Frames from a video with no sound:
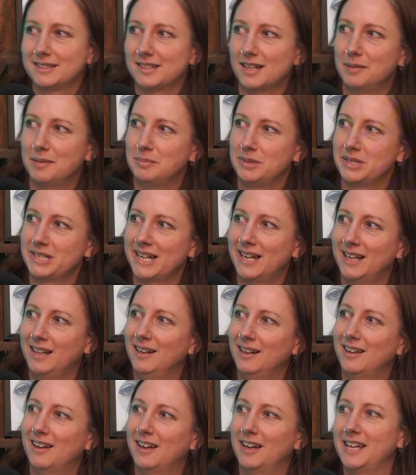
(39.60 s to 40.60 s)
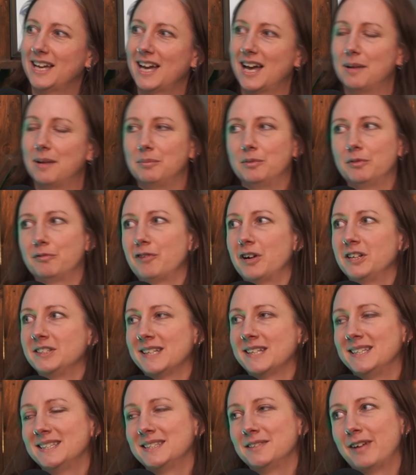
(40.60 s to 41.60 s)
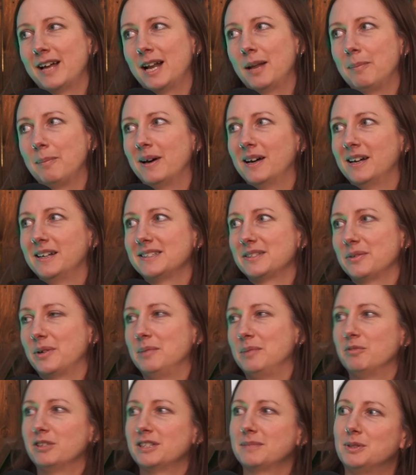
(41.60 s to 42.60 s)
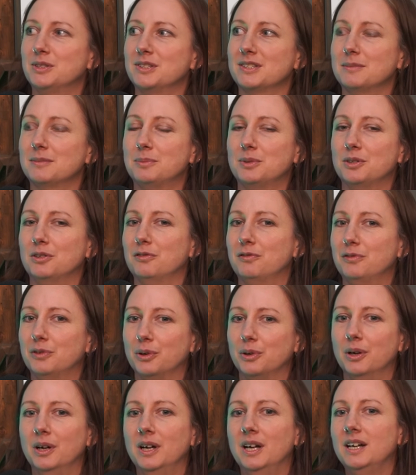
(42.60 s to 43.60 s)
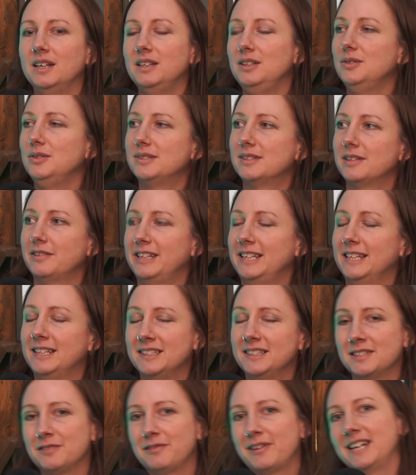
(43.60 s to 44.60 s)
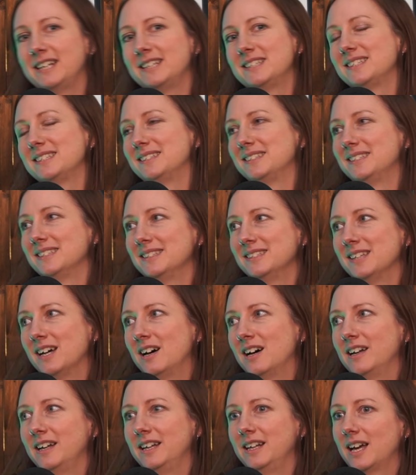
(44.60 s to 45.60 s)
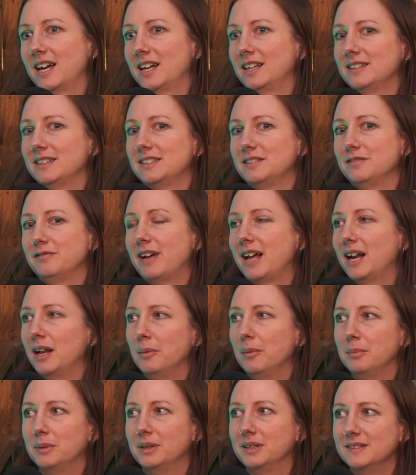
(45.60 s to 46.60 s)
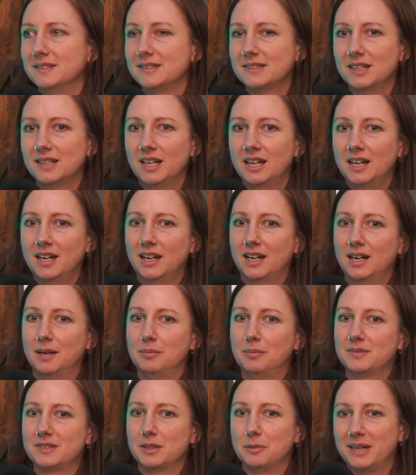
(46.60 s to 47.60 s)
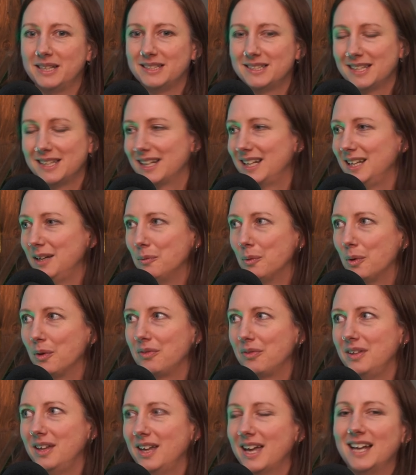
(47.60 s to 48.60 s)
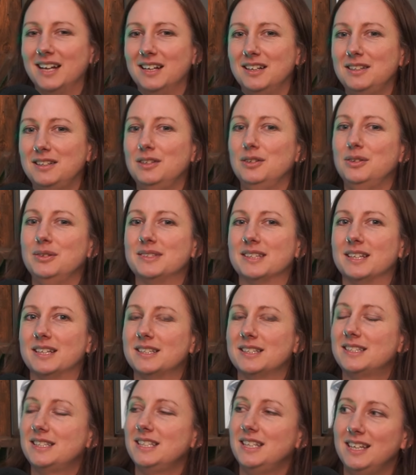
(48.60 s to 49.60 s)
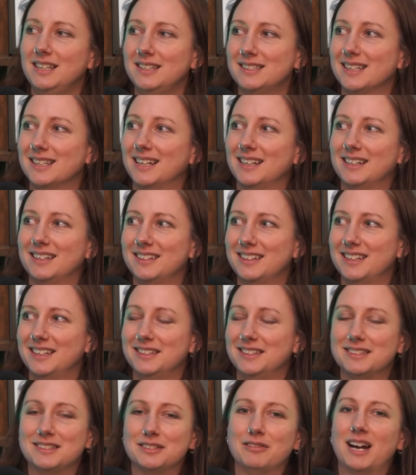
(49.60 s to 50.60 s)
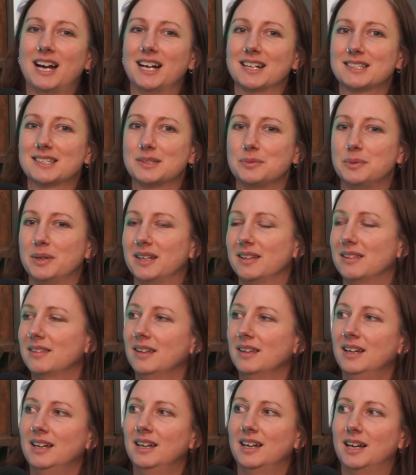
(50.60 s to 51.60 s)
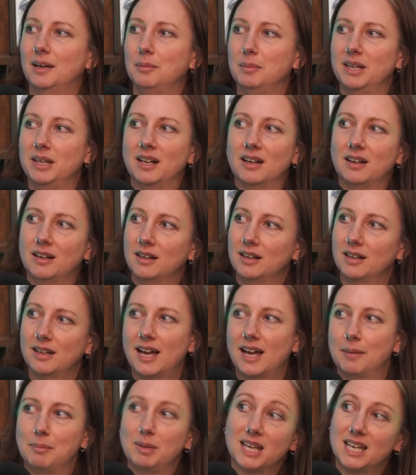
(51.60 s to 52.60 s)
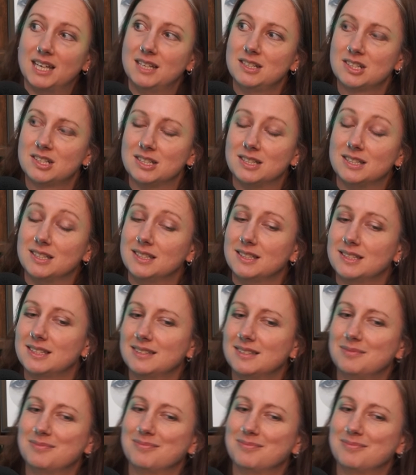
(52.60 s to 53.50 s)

I'm Michelle. I am a front-end developer, so I'm responsible for user interface design and development. So basically what the end user sees and interacts with in our applications.